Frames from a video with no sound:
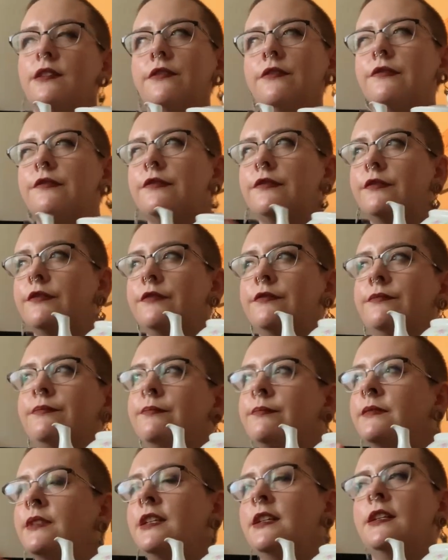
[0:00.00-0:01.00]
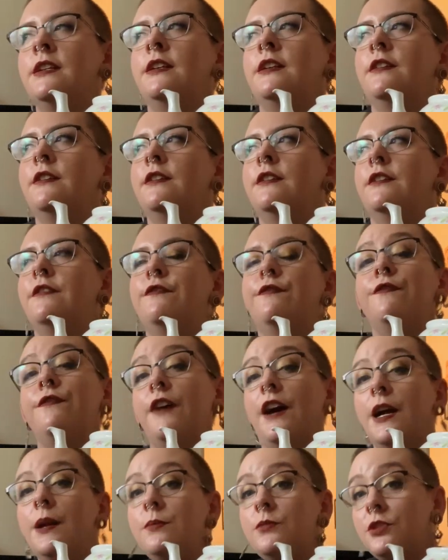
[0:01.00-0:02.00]
of
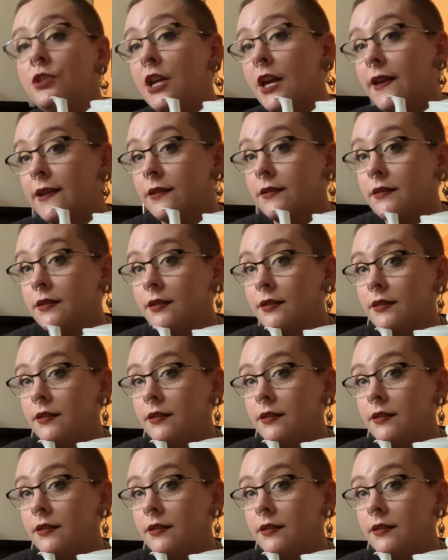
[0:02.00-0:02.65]
vibe check,